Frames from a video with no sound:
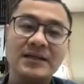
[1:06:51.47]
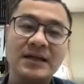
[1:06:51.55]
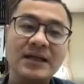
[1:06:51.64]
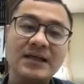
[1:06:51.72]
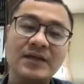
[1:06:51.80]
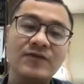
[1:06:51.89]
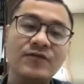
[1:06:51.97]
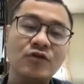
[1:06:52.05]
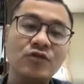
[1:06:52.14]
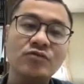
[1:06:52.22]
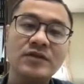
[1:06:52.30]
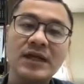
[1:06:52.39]
Okay, if
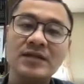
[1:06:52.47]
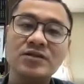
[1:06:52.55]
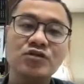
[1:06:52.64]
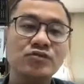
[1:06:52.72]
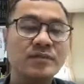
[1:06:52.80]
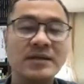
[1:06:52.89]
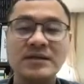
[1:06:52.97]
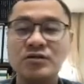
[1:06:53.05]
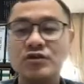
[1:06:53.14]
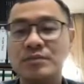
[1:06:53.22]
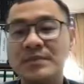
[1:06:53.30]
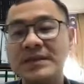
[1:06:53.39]
no, then you may
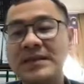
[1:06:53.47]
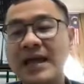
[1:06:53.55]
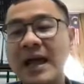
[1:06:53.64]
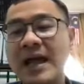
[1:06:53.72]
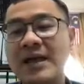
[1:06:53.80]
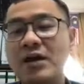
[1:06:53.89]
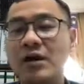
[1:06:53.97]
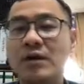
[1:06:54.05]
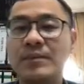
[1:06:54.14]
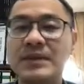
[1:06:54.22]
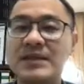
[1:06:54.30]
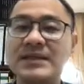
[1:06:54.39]
use PI
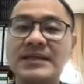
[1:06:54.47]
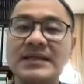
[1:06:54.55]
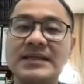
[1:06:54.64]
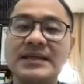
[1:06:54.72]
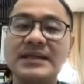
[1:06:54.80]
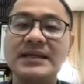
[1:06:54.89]
or PD.